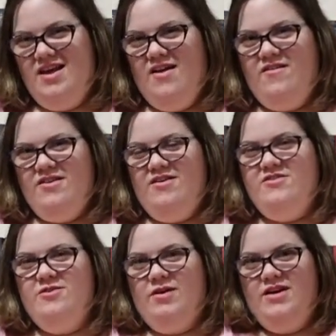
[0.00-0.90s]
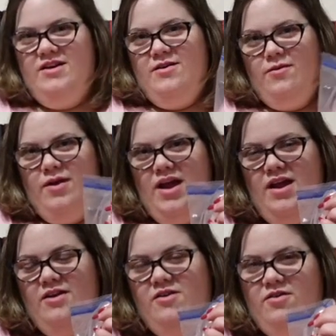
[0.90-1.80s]
For those who are new
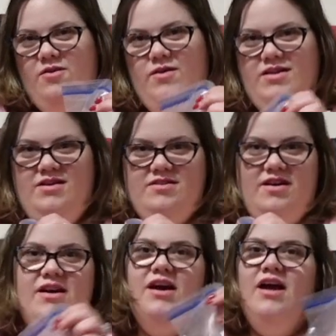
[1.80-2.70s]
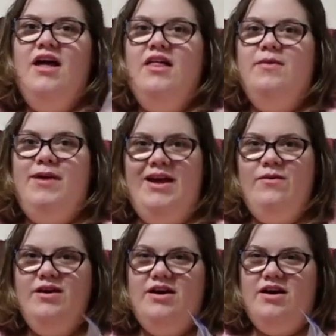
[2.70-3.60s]
and don't know what these are, the
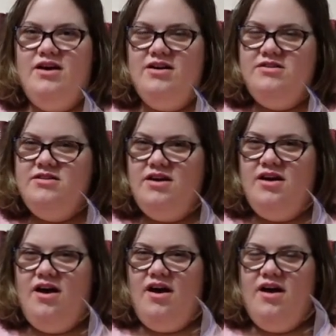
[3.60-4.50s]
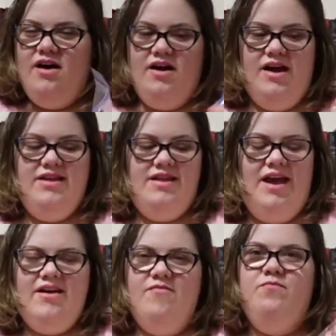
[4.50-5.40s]
penguin cards are a
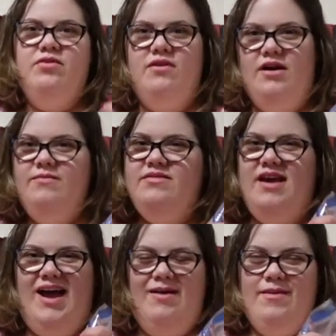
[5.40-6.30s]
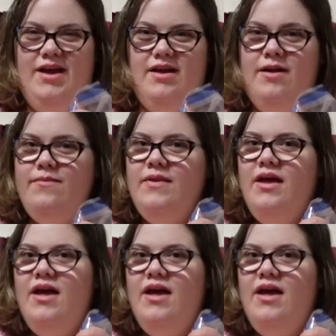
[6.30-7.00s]
deck of prompts that I made up,